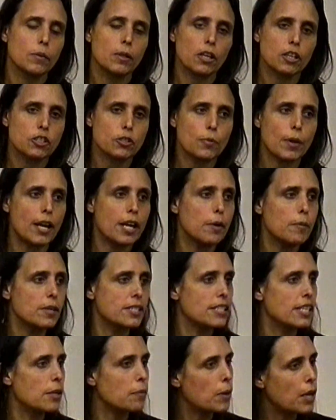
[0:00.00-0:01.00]
So we looked around
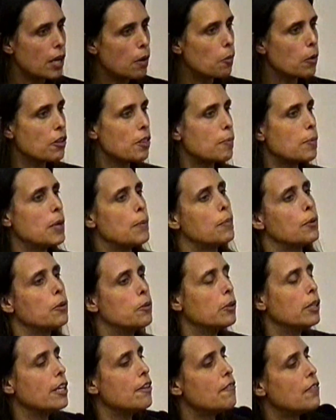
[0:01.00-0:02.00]
and we said, well, we're the
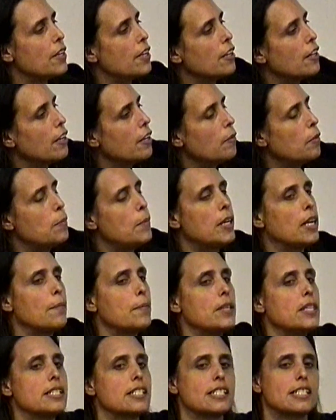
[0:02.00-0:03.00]
people who live here. We
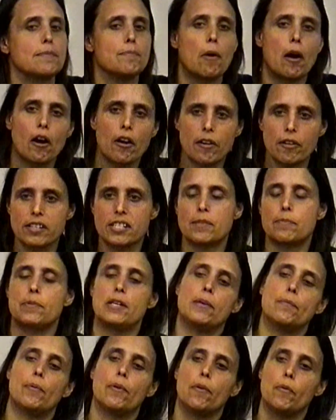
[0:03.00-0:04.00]
may not be the
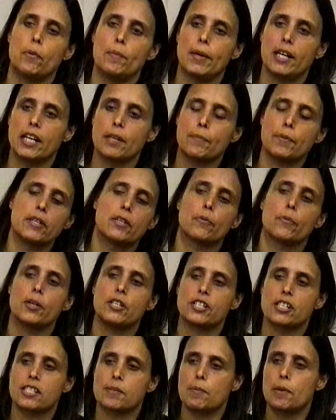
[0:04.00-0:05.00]
smartest people, we may not be
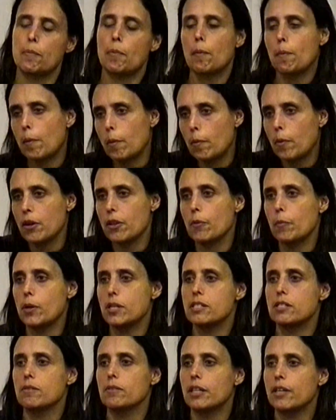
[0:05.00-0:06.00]
the richest people, but we're
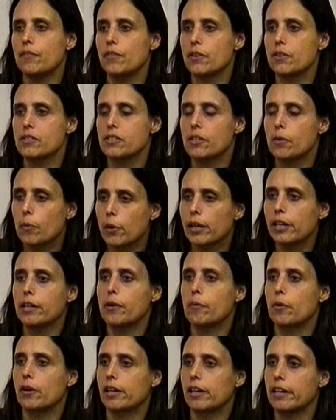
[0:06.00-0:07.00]
the ones who live here, and so
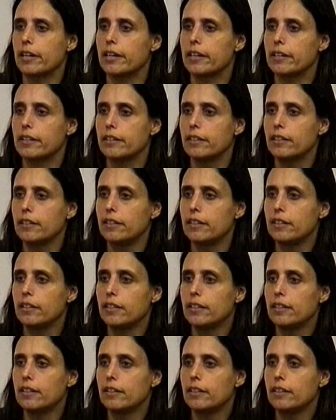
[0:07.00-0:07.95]
we're going to work on it.